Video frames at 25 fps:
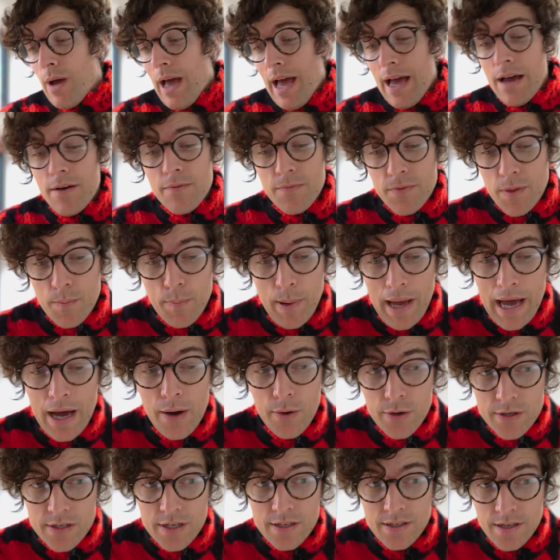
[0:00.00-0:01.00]
have the
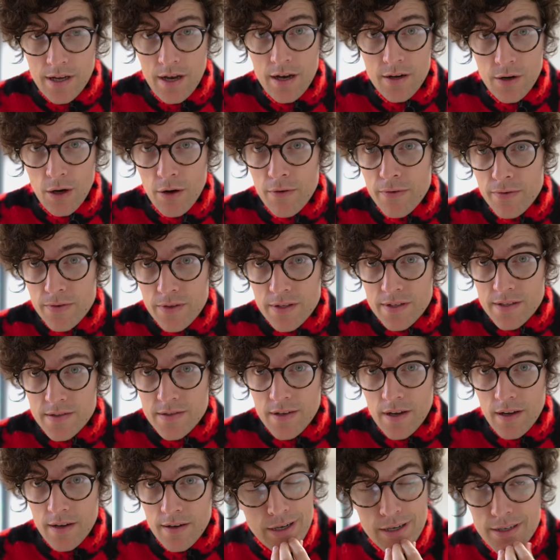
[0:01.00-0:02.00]
power to turn off the
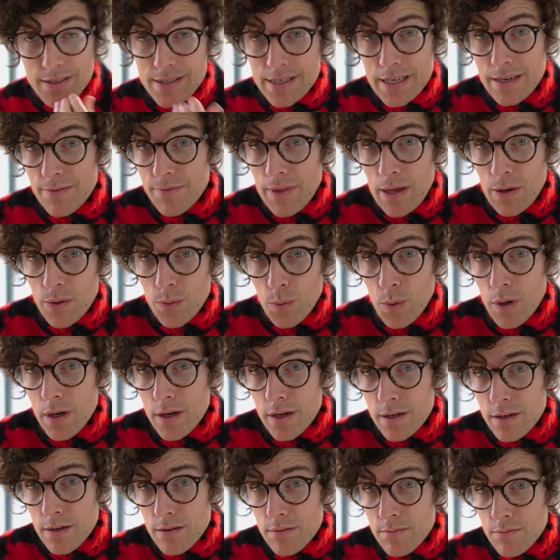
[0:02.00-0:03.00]
sun. Let's see if that would
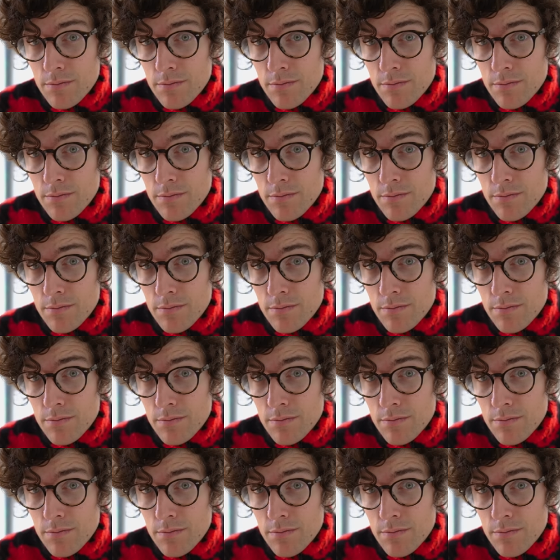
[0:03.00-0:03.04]
work.